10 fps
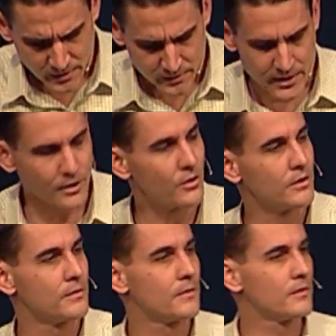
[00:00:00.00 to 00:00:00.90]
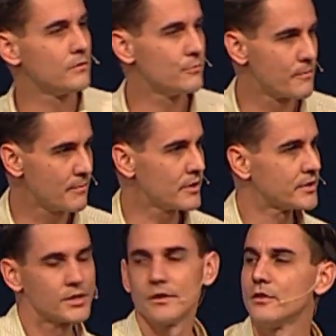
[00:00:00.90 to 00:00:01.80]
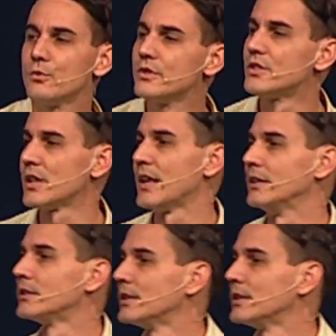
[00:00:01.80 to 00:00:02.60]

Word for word: Now, remember I said that the word saint